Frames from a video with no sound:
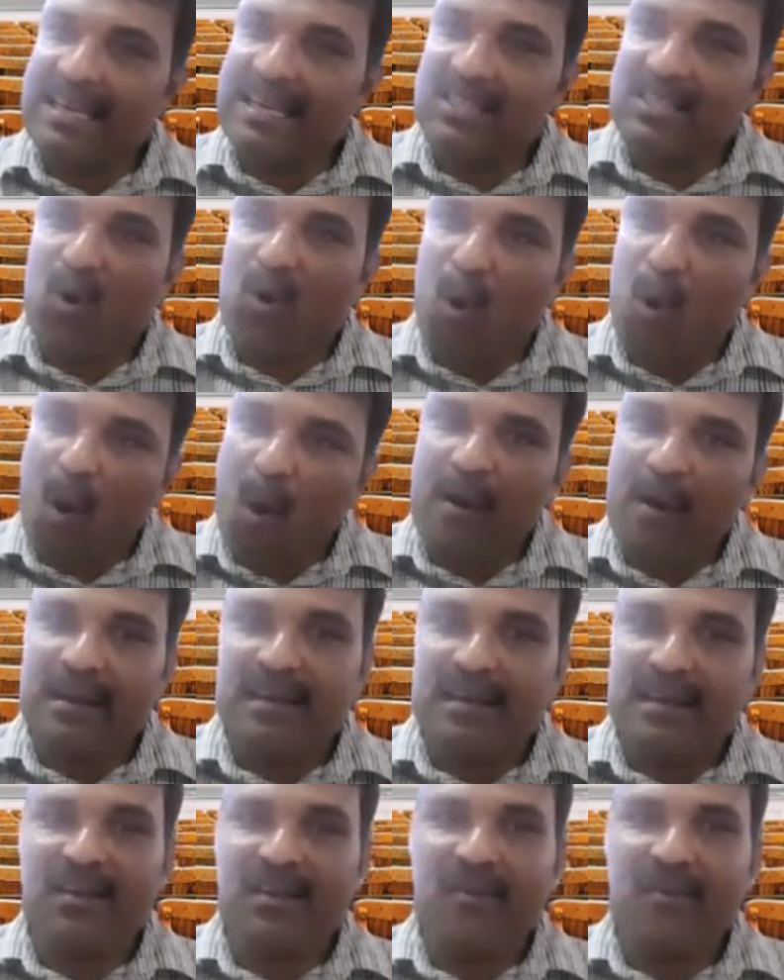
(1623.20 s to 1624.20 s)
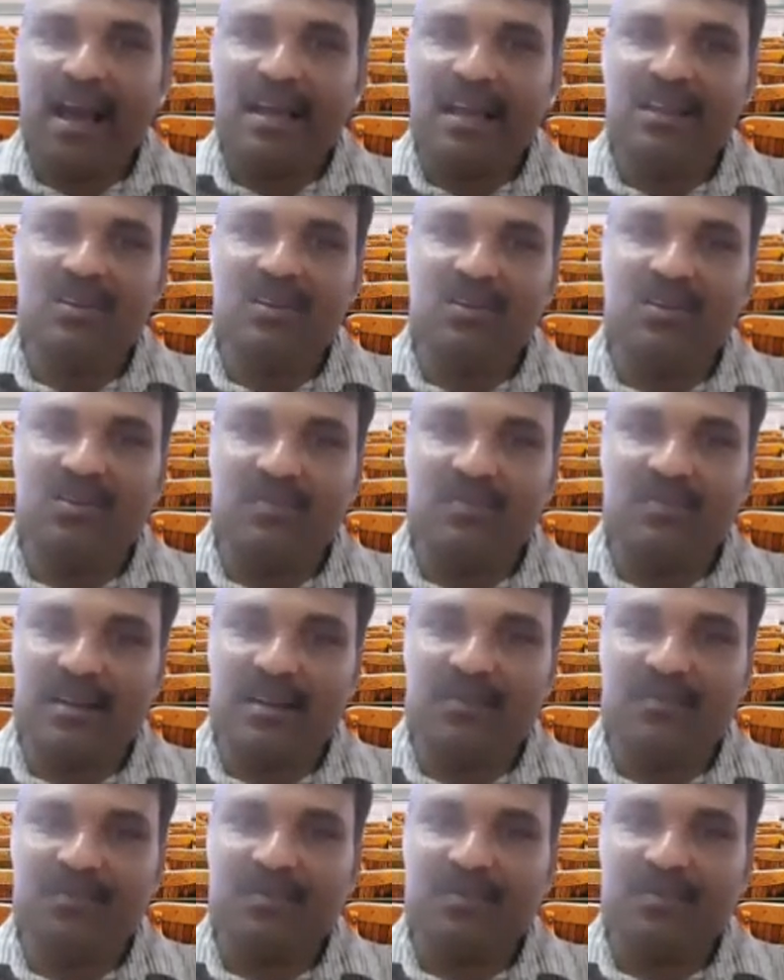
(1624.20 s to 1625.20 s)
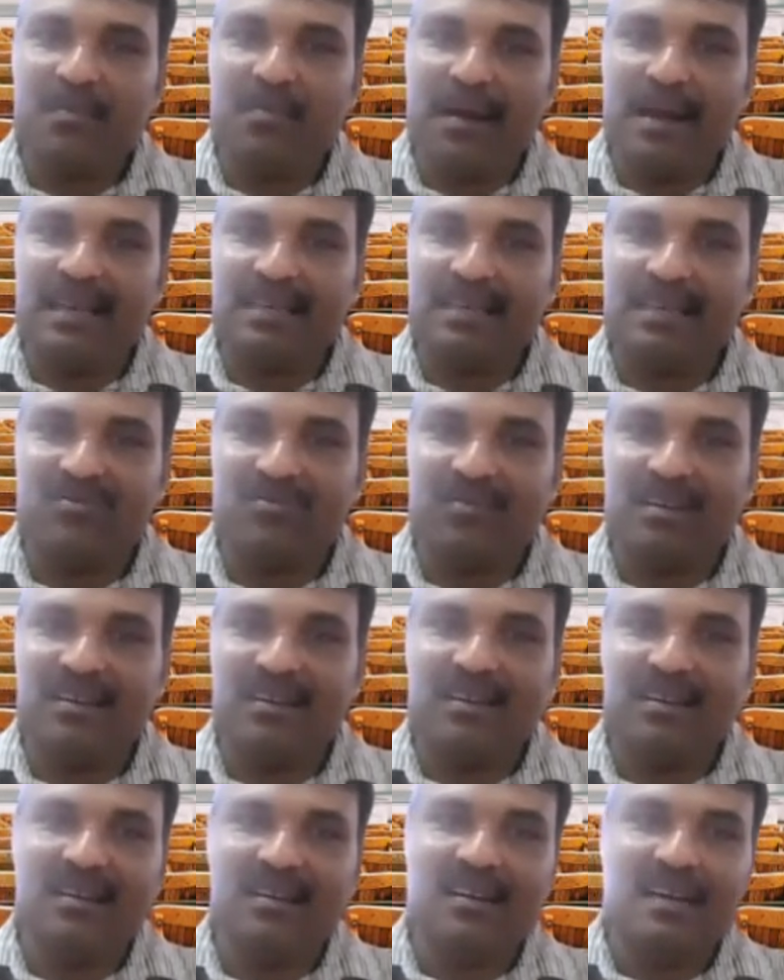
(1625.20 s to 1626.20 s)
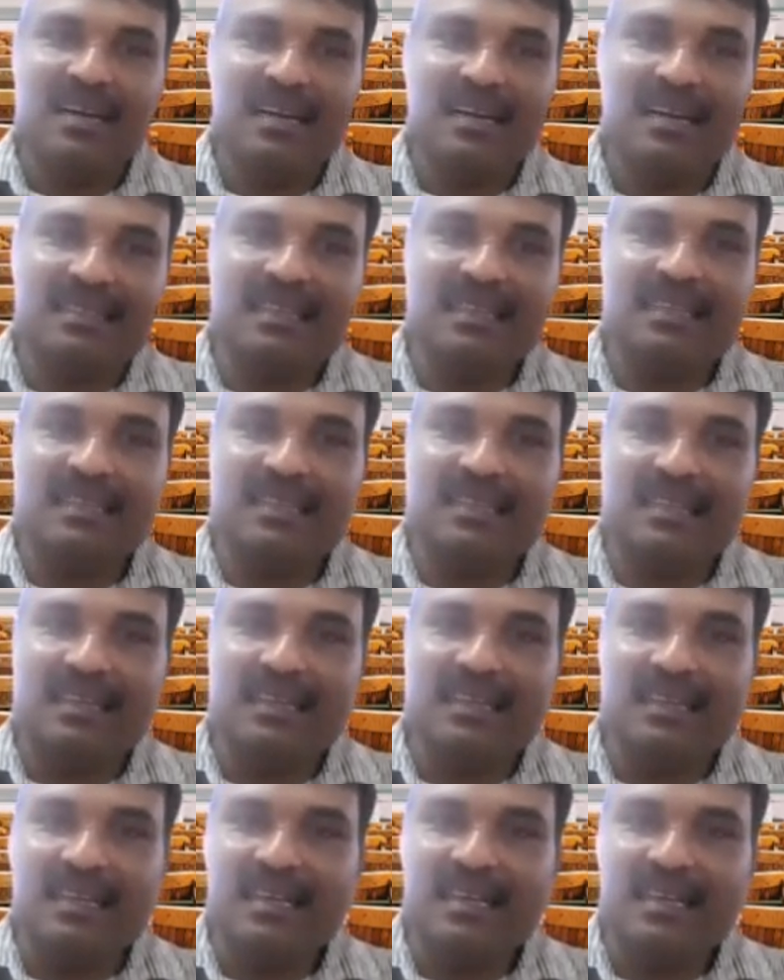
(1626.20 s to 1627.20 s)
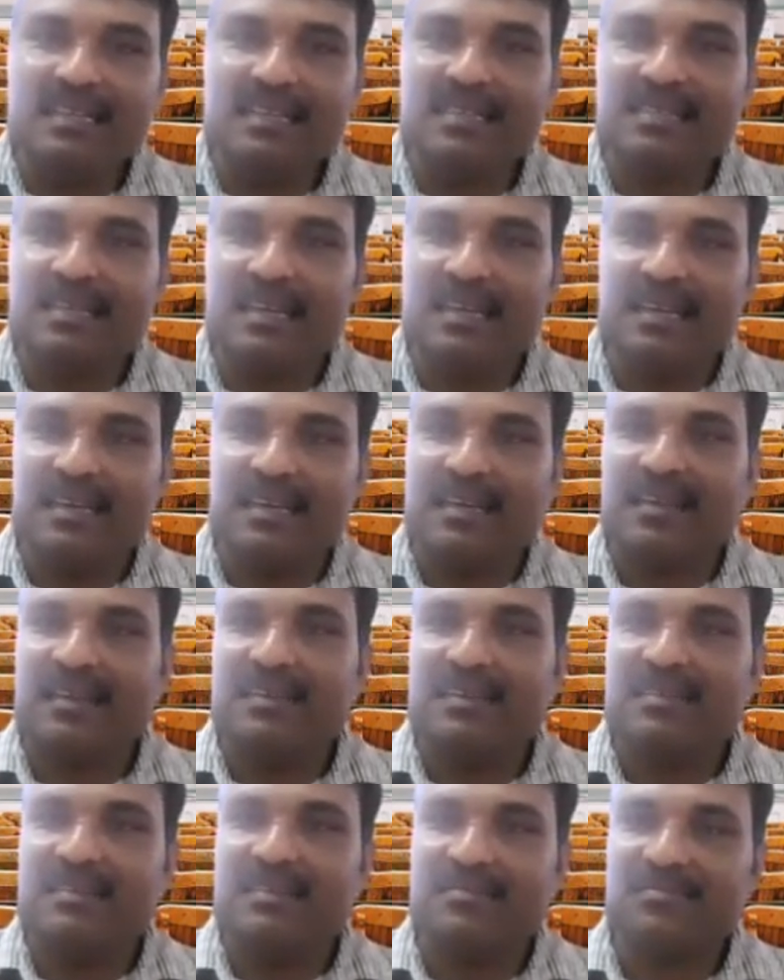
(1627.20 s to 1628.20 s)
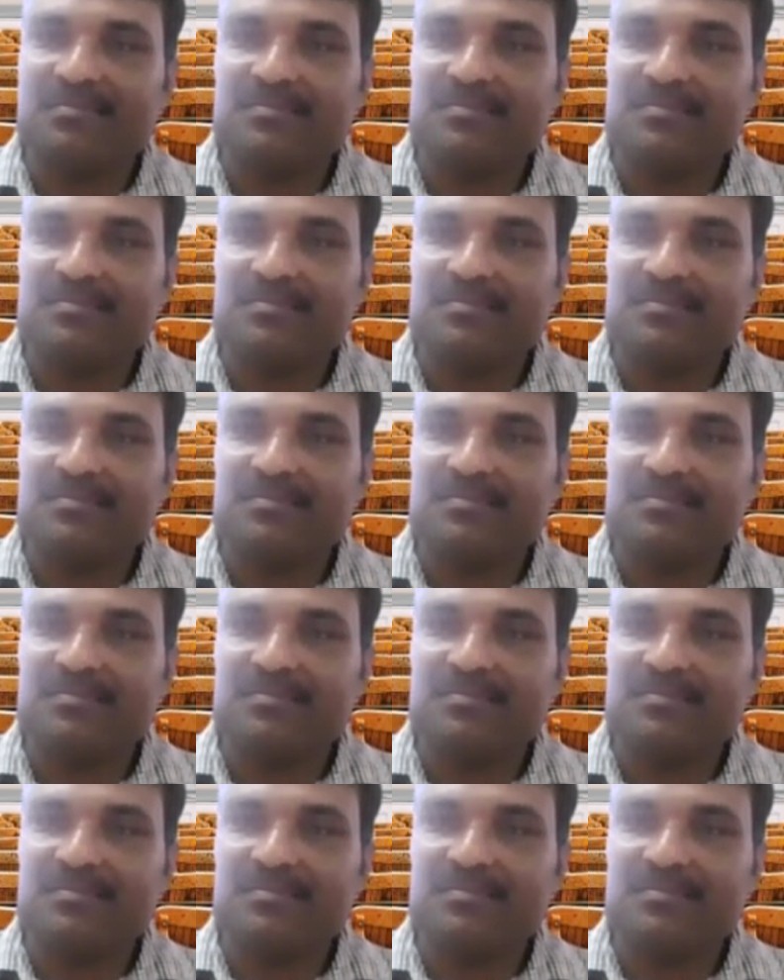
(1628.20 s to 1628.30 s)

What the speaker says: is odd, the value becomes minus. I think it is clear, right?